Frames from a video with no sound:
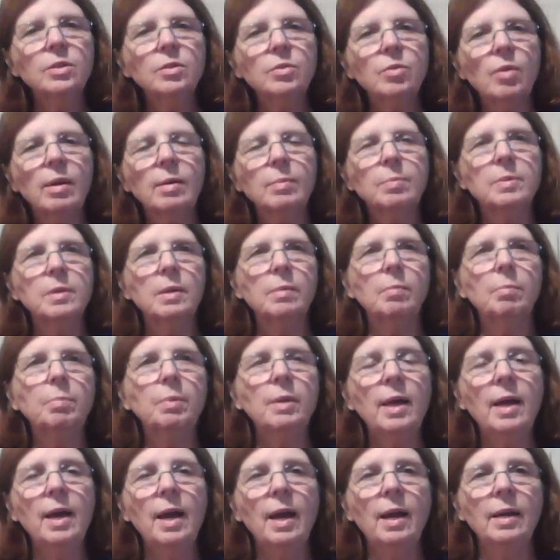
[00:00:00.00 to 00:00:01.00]
stripes and
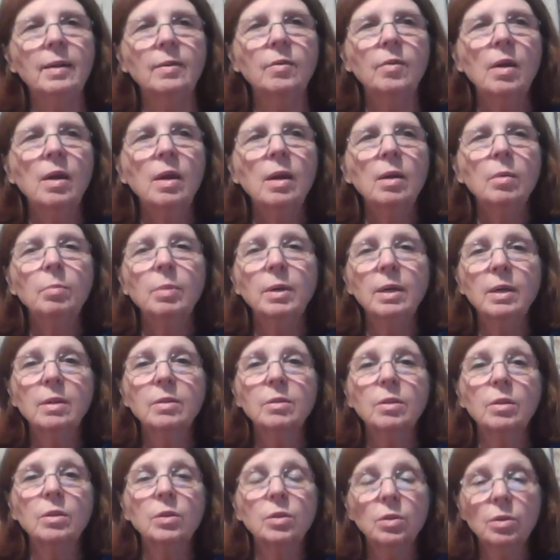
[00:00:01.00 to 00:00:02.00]
plaids
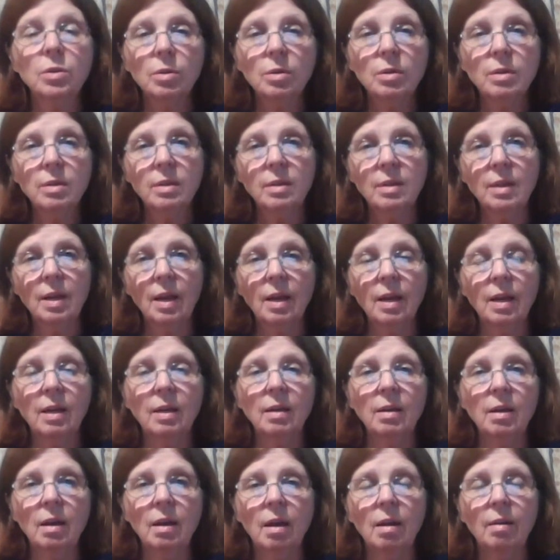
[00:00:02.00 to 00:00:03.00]
because a sure
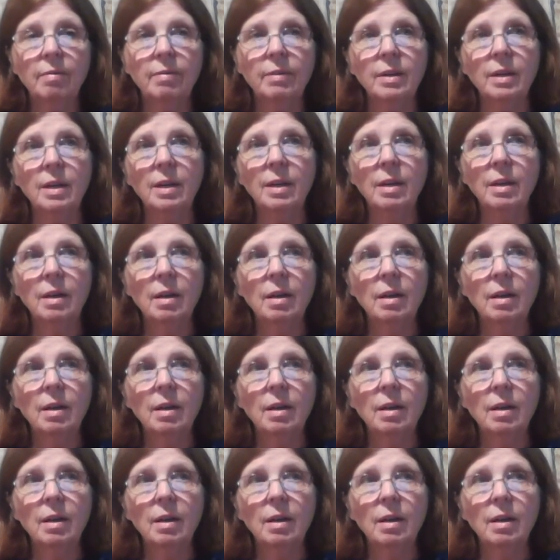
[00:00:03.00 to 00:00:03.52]
sign of a